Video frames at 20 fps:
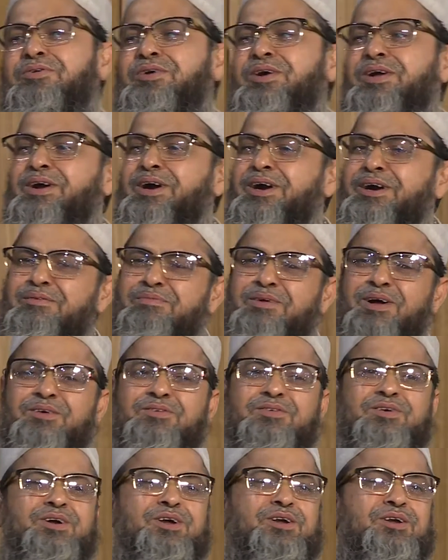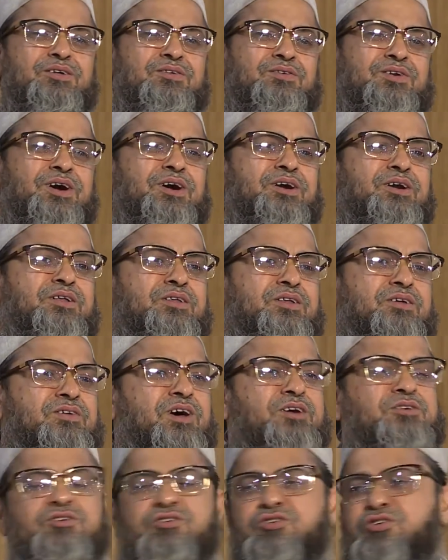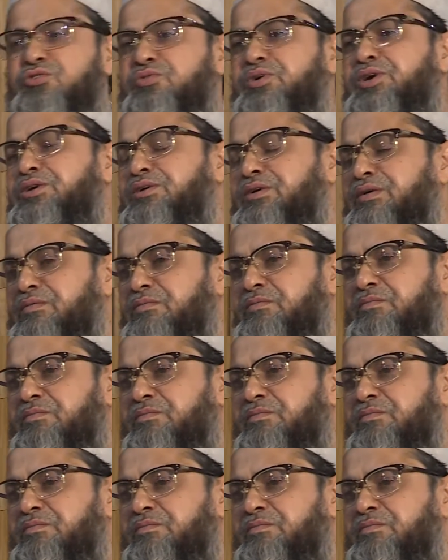create a Palestinian state in such a situation?